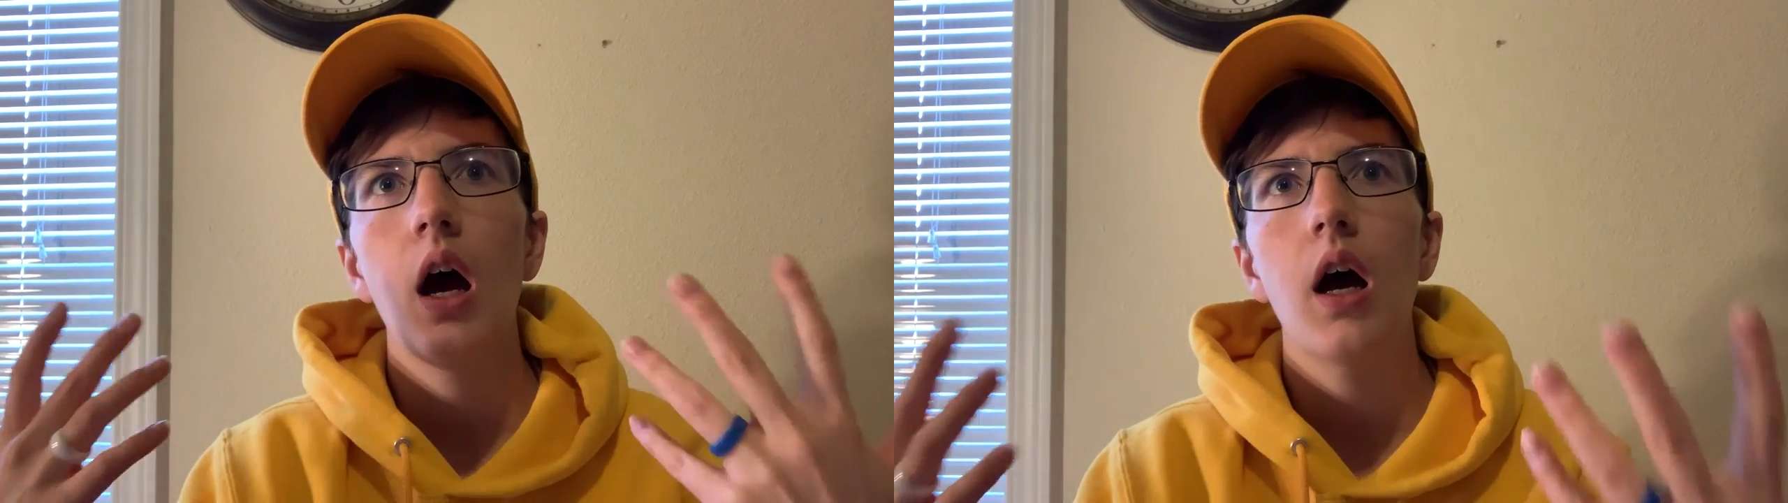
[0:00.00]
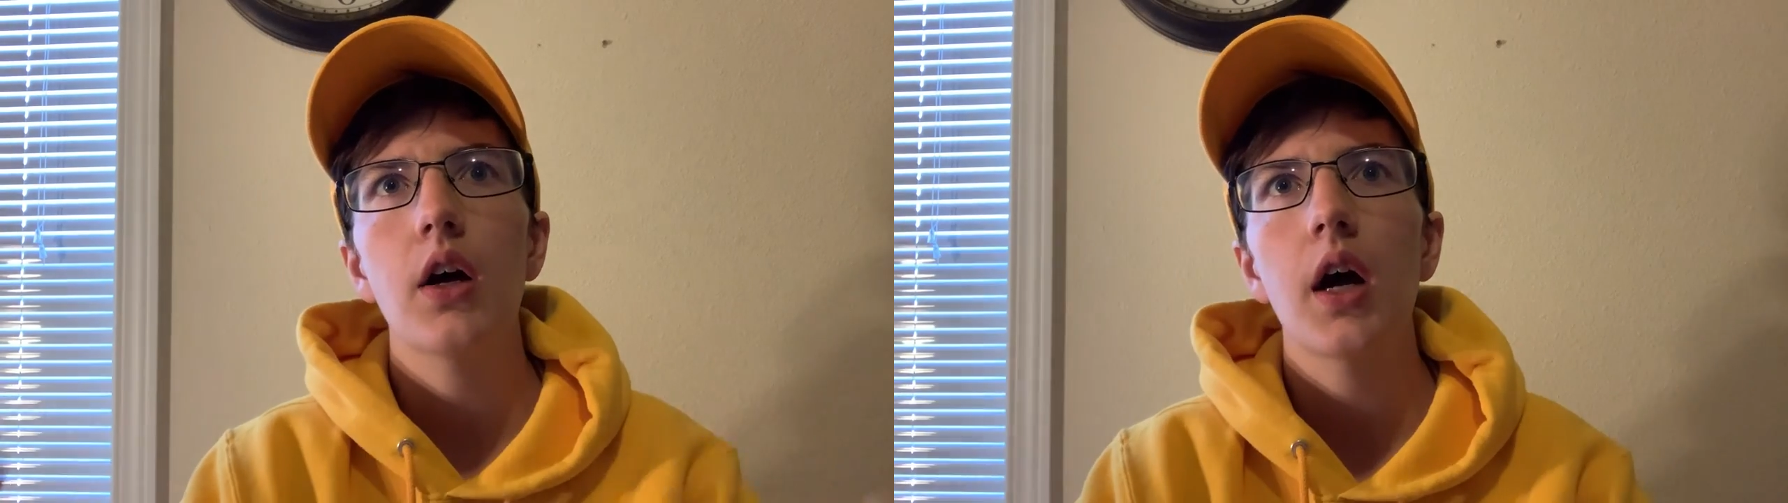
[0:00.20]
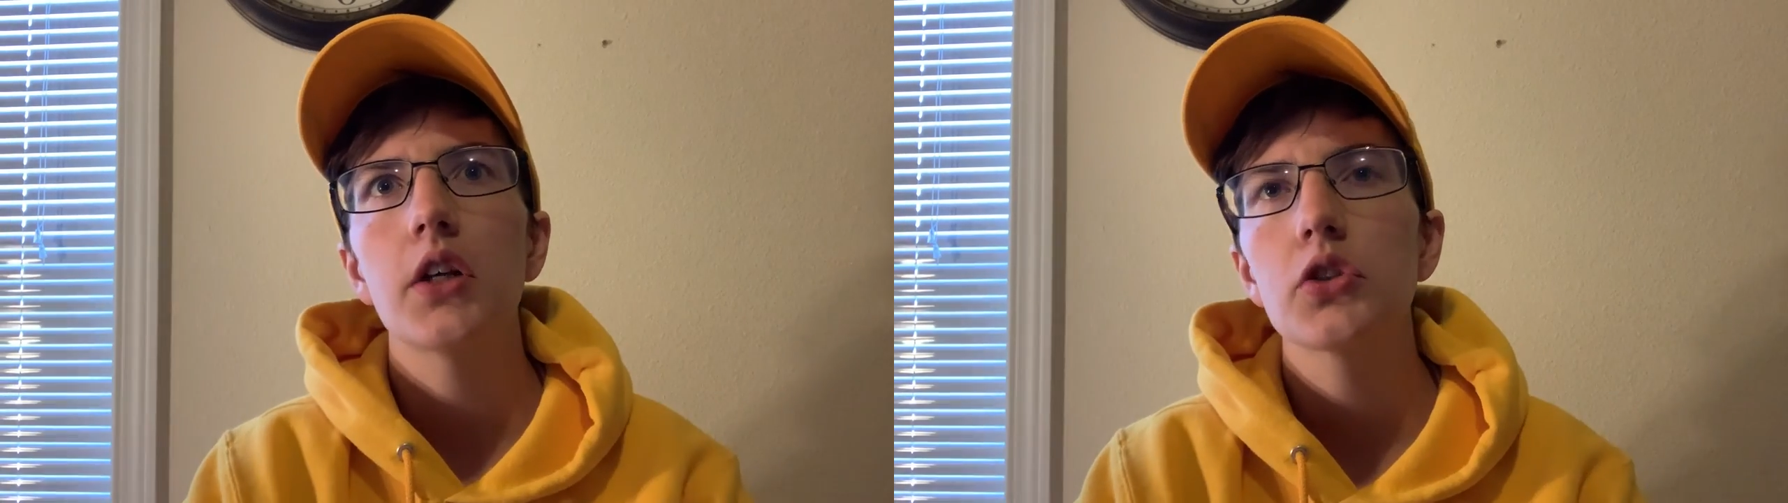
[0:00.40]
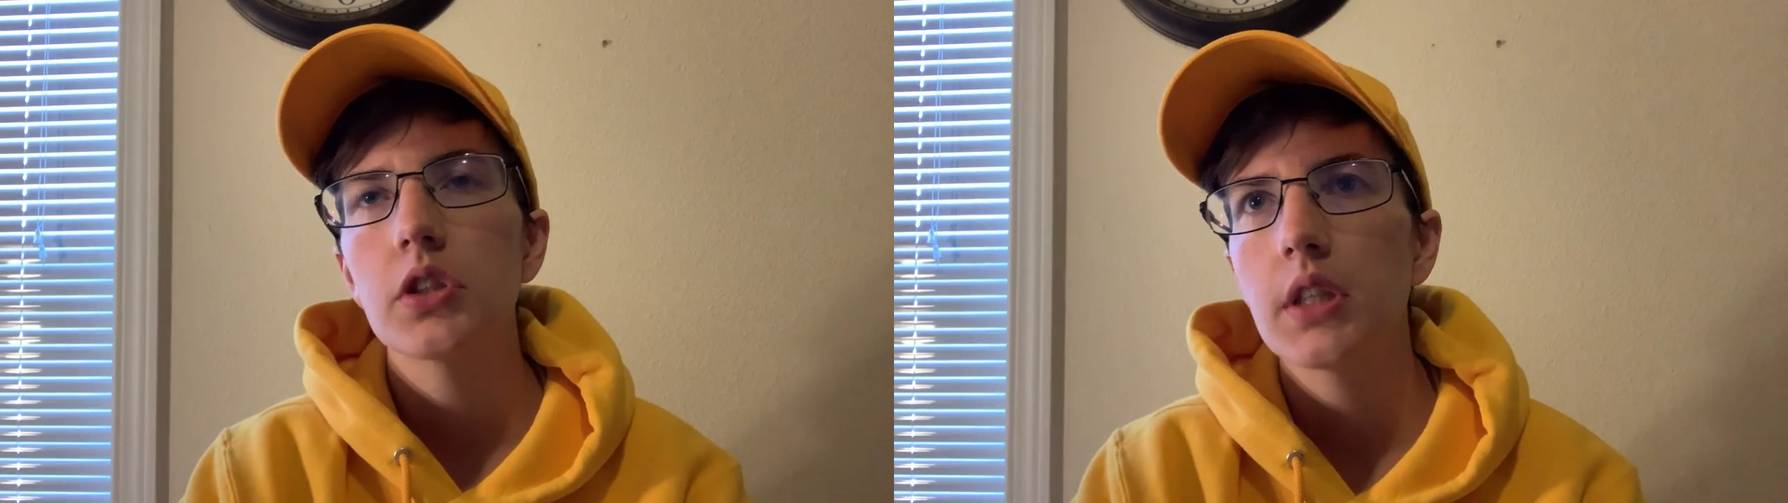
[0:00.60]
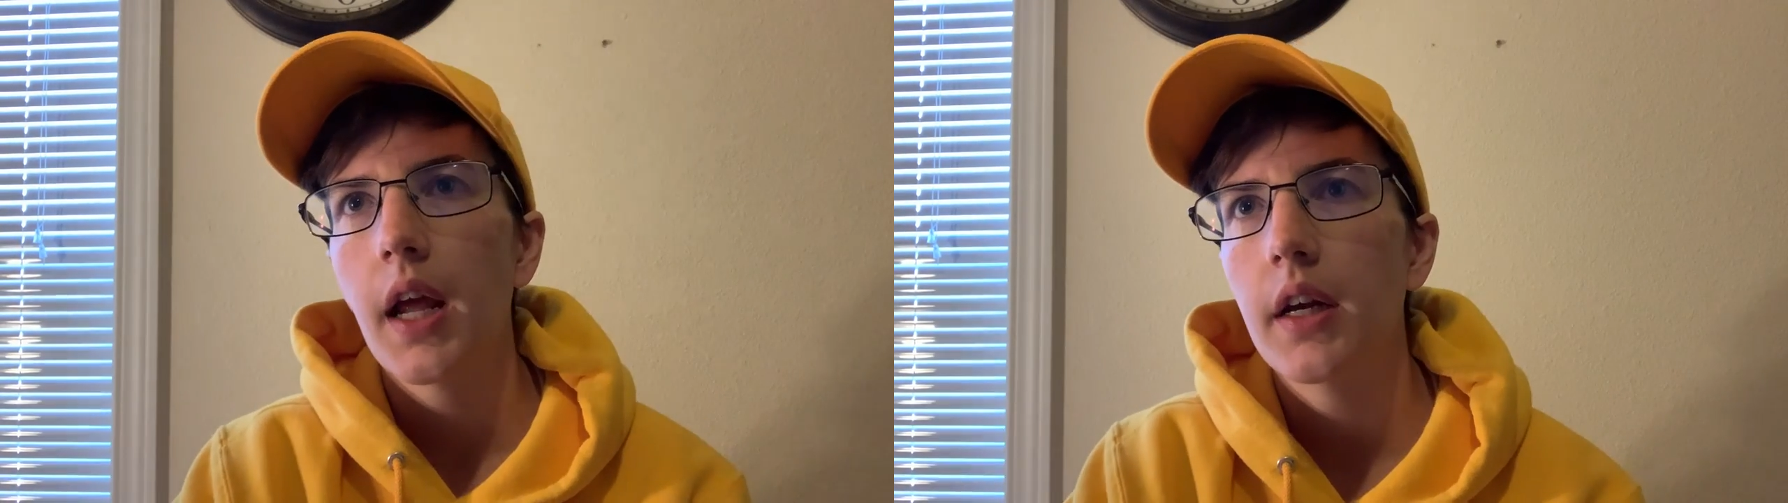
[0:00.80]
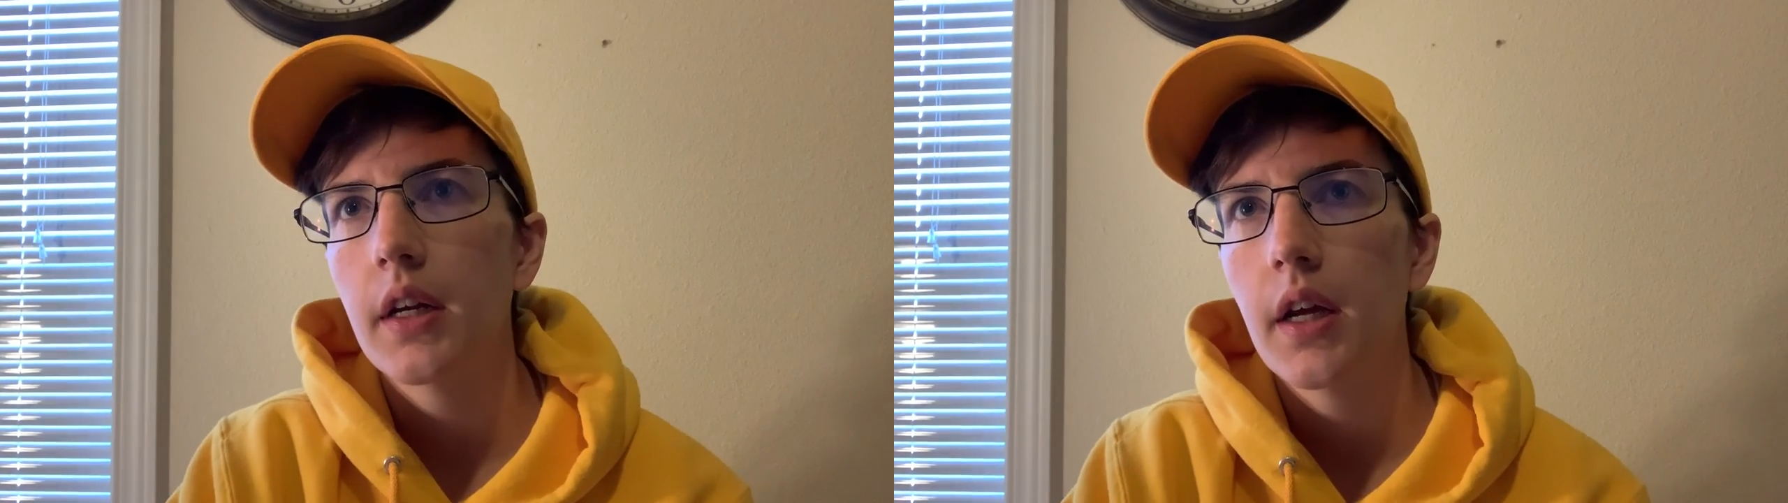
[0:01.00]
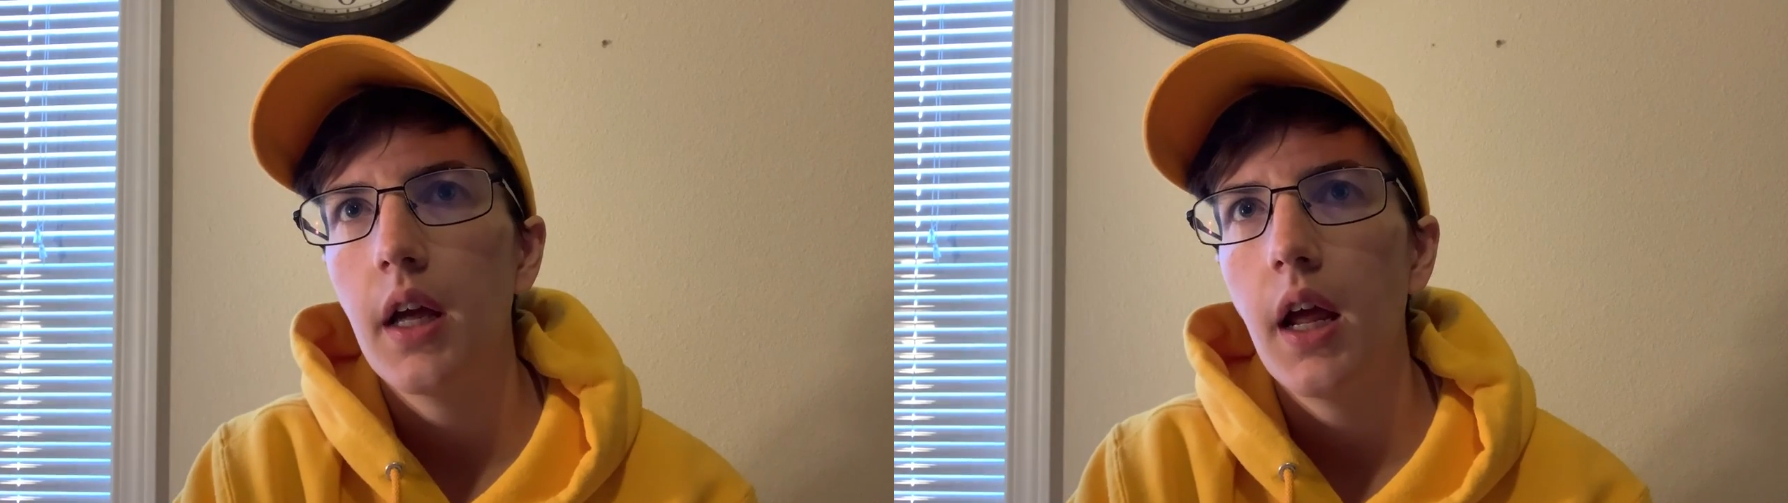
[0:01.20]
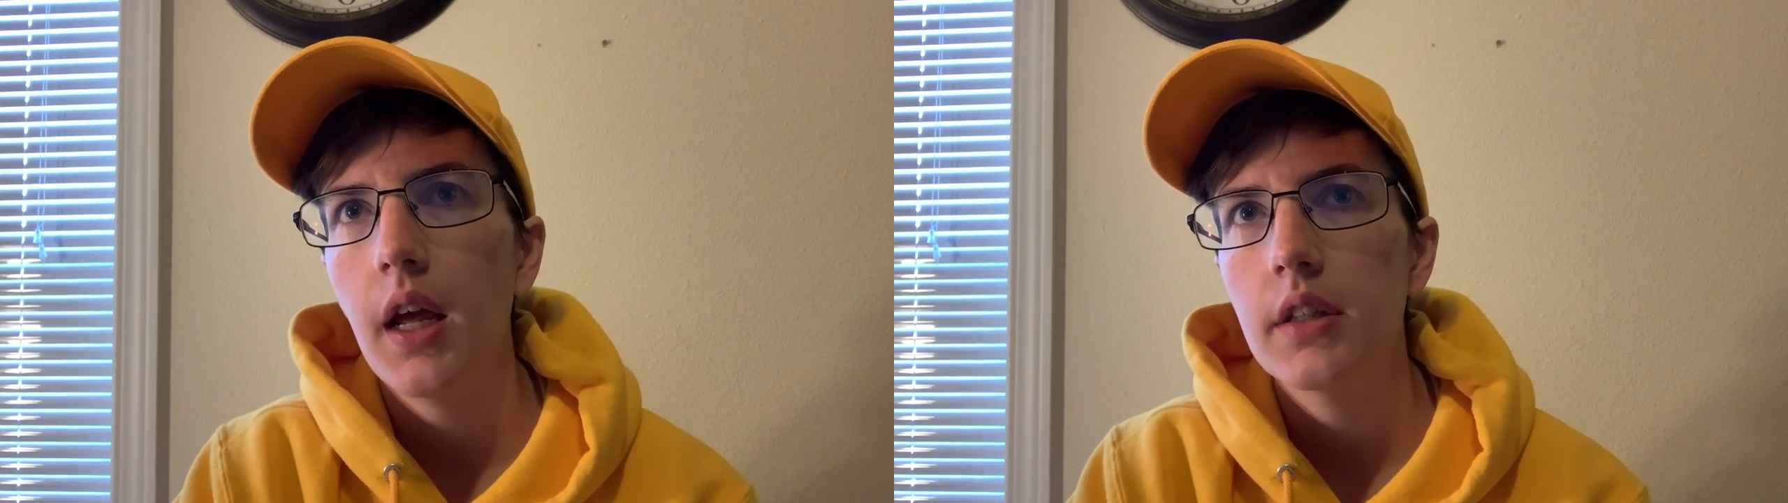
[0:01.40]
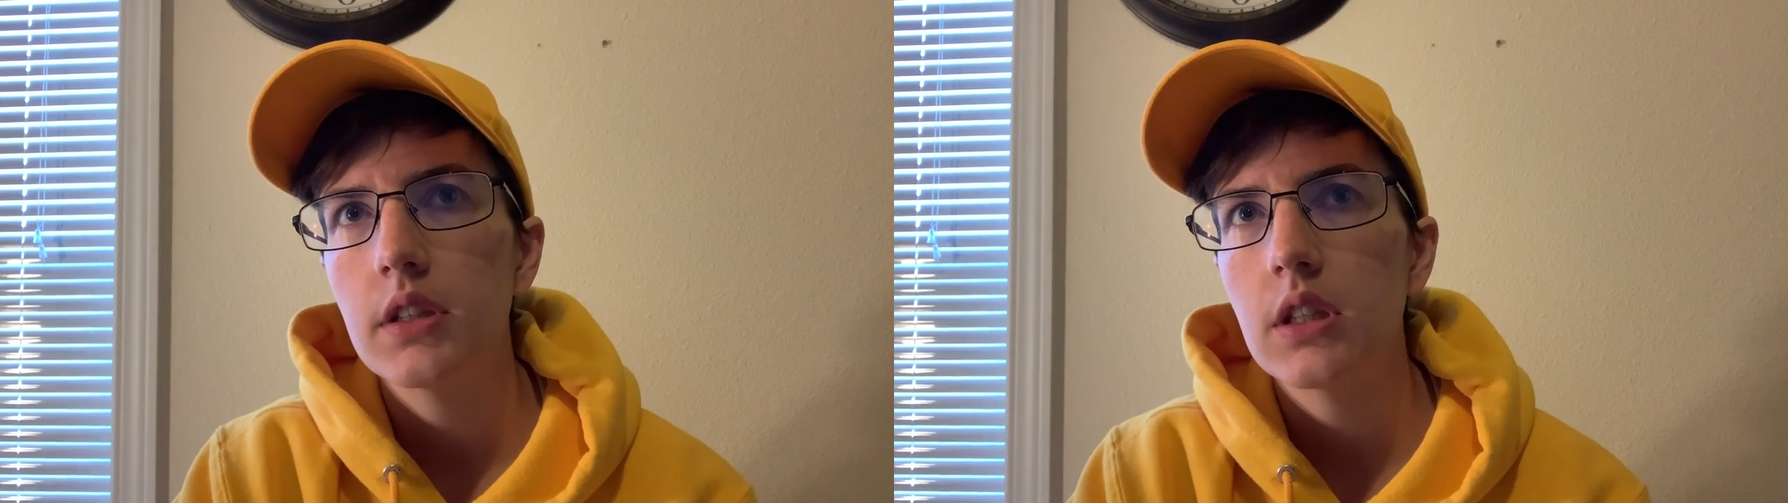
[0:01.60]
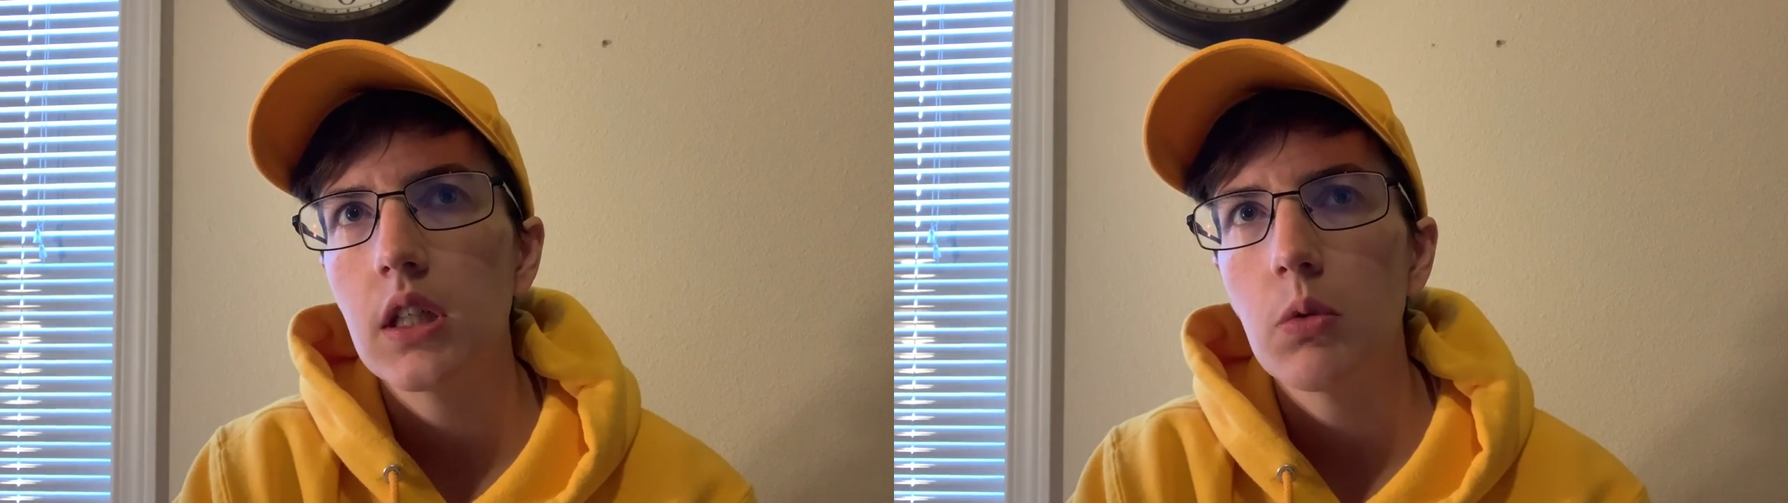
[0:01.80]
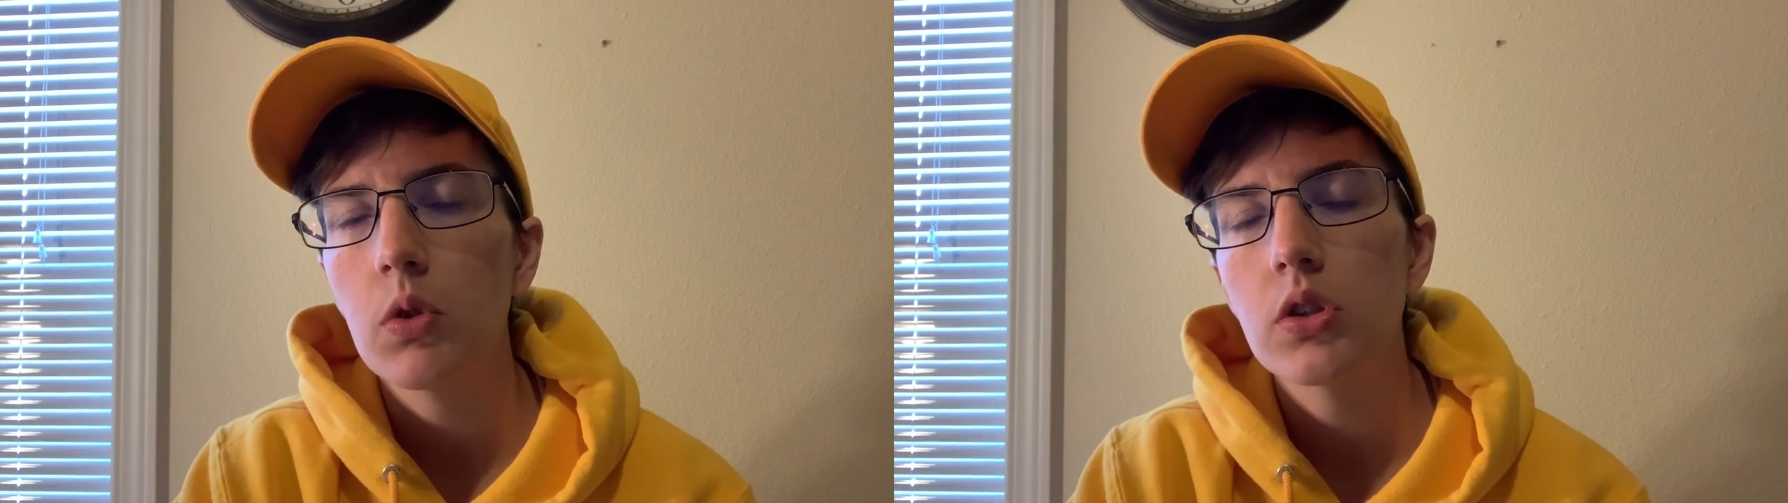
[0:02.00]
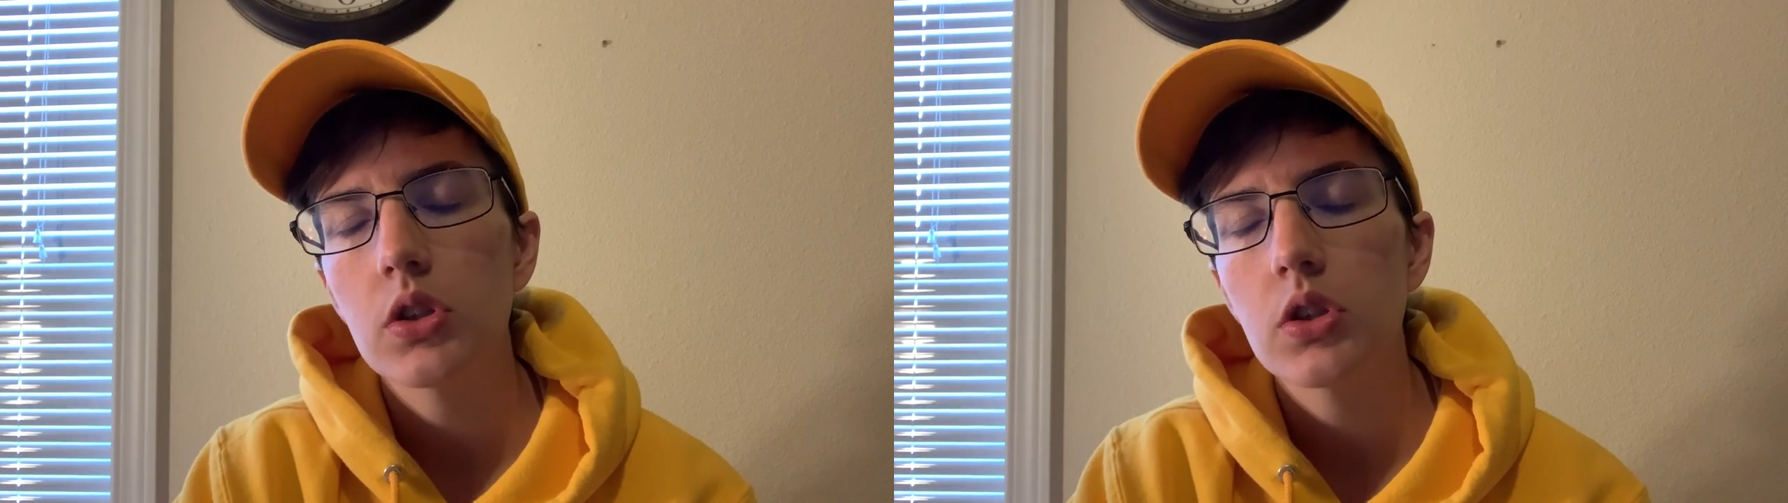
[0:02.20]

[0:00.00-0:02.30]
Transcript: uh, understand it and see what